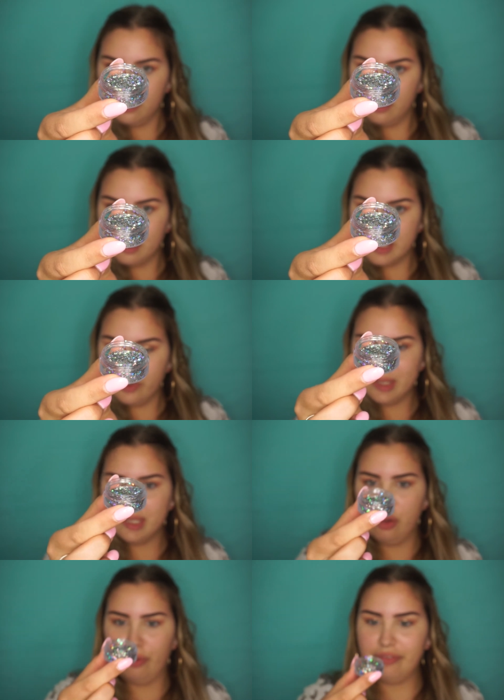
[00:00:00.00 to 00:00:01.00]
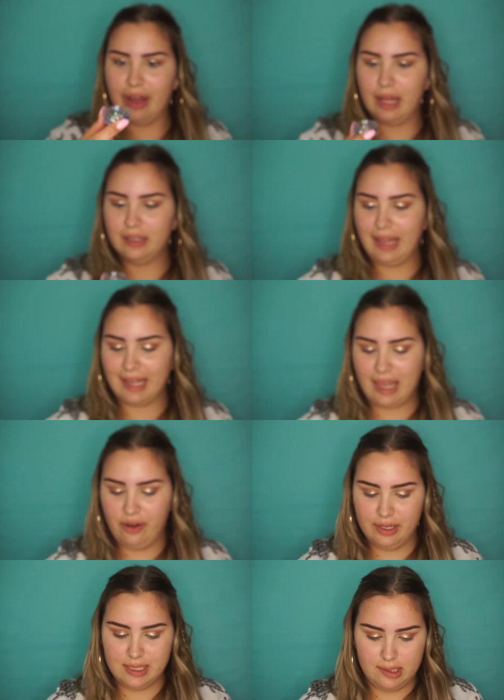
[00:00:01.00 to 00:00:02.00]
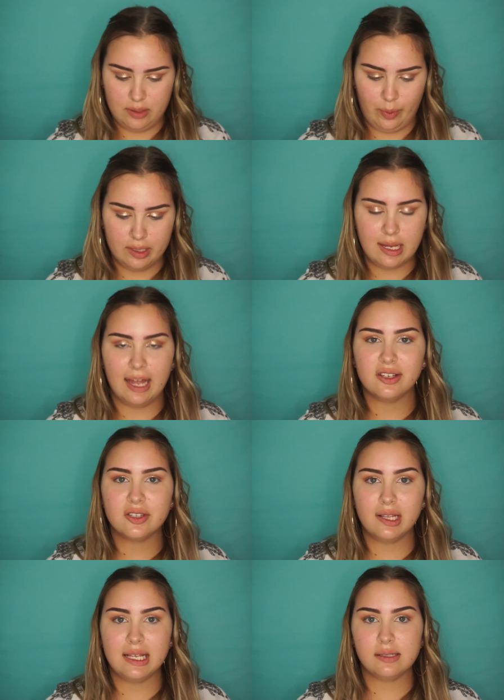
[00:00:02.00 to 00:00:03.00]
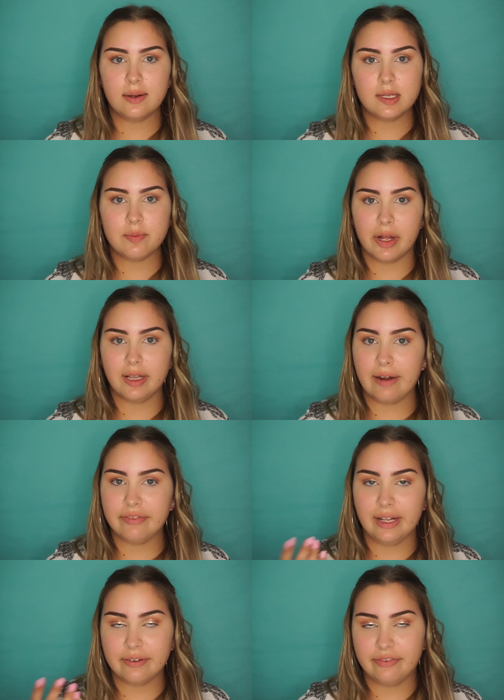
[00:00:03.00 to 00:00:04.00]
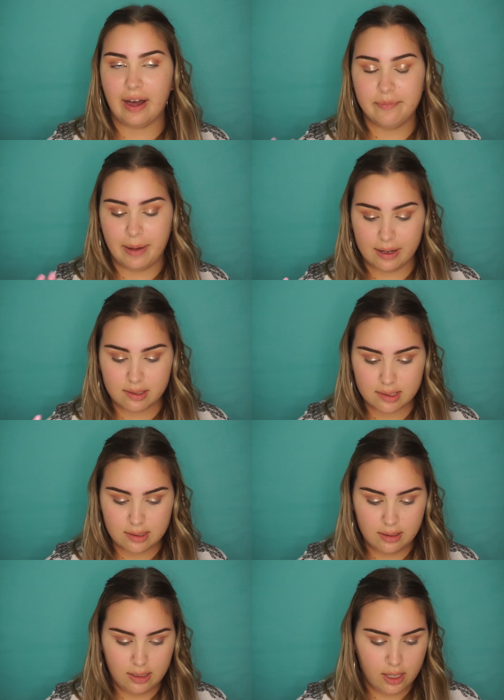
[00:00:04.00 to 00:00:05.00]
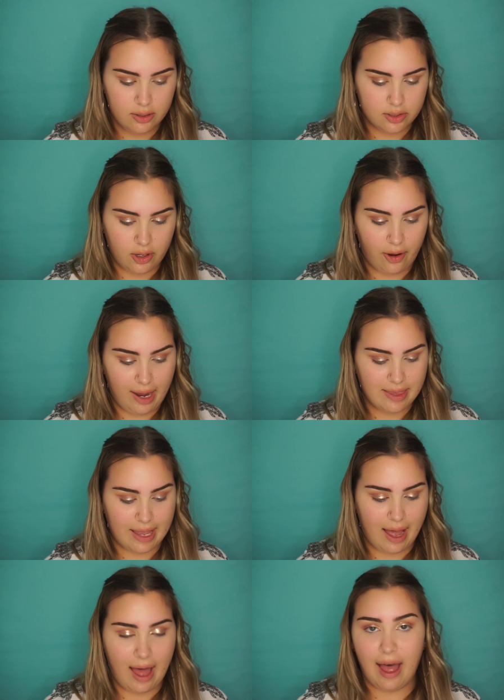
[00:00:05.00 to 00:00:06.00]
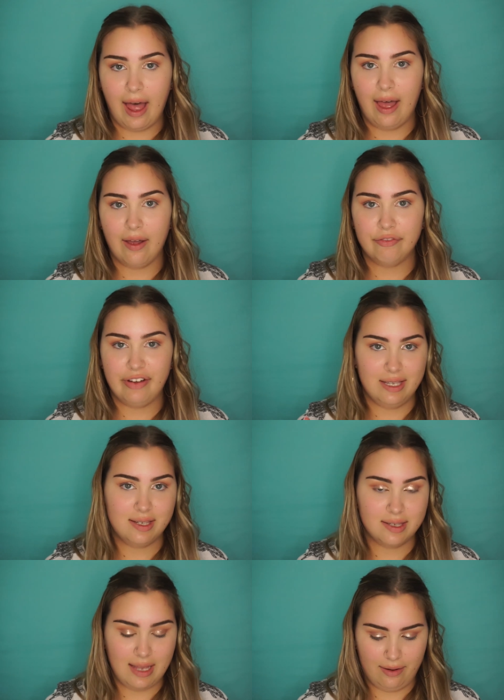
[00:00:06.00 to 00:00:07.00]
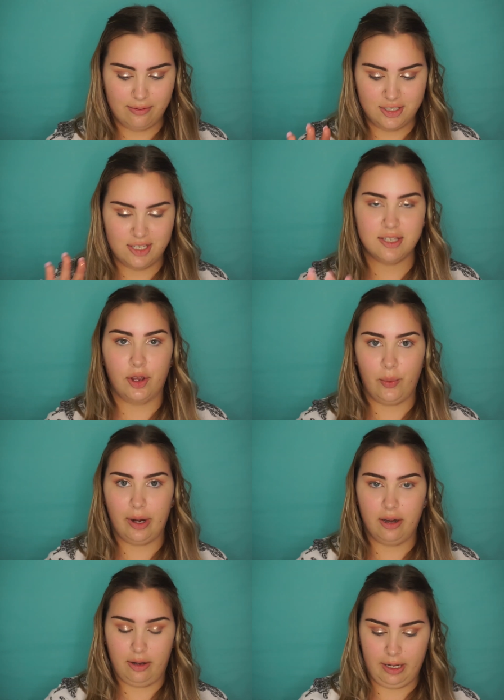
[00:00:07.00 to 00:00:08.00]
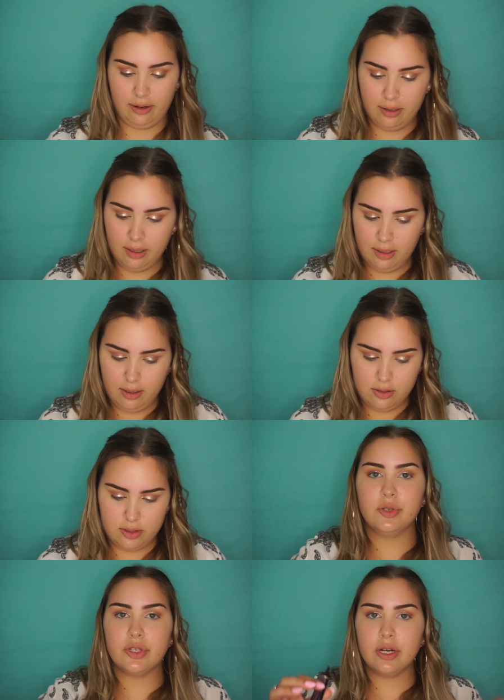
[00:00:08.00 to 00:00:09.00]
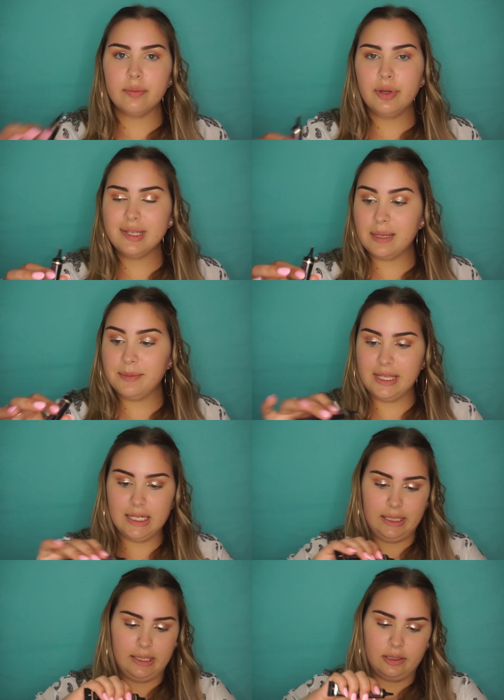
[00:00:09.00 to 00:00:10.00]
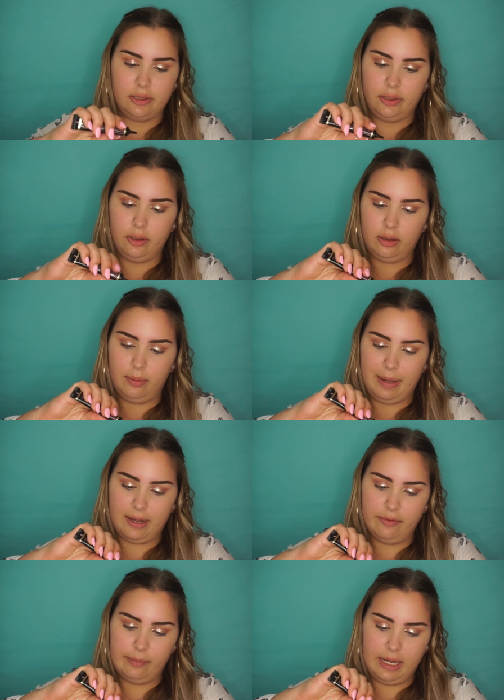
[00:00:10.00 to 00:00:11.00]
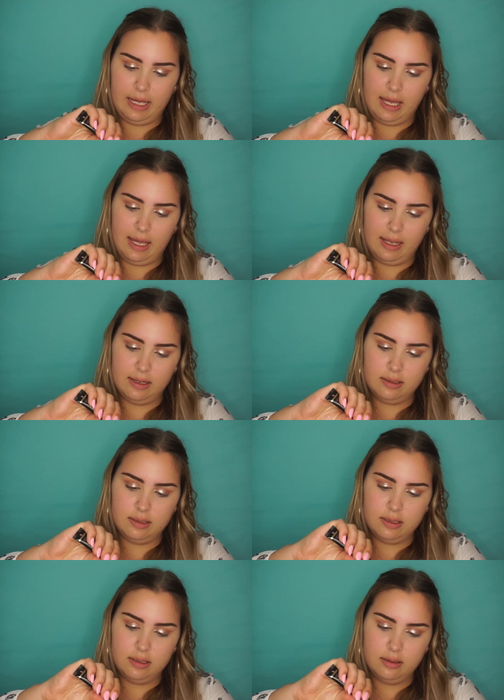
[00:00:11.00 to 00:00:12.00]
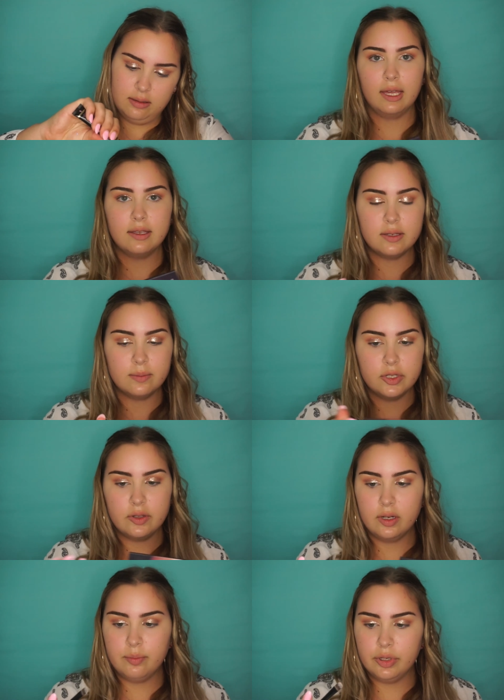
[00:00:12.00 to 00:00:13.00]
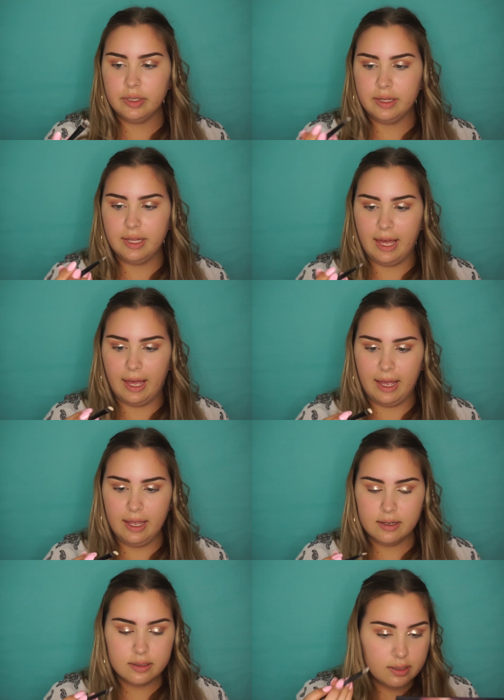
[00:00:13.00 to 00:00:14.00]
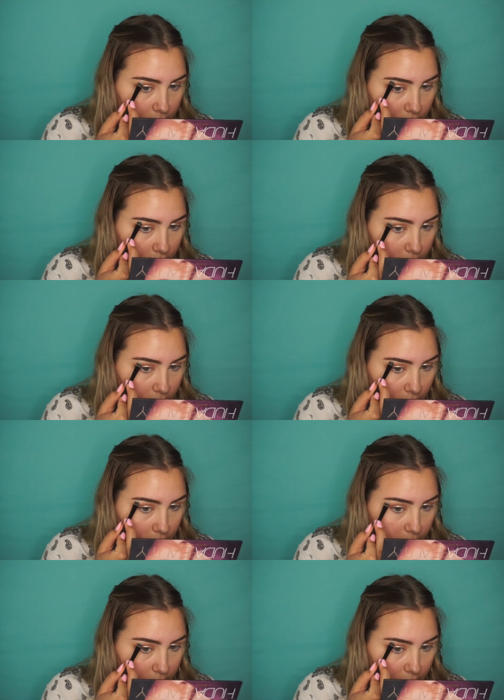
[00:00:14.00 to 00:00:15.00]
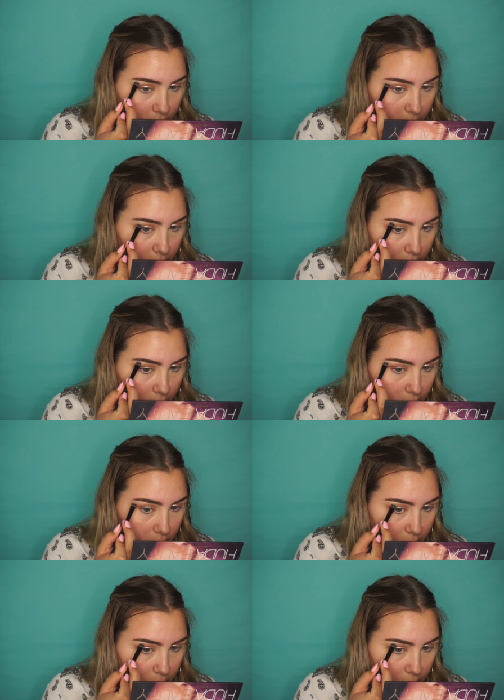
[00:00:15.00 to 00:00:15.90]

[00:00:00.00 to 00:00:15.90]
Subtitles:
Those little silver like iridescent ones. I just got these from Spotlight for like $5. So, and they are face safe, just so you're wondering. Just going to put some of the glitter glue on the back of my hand. Okay, so I'm just going to put that on my brow bone.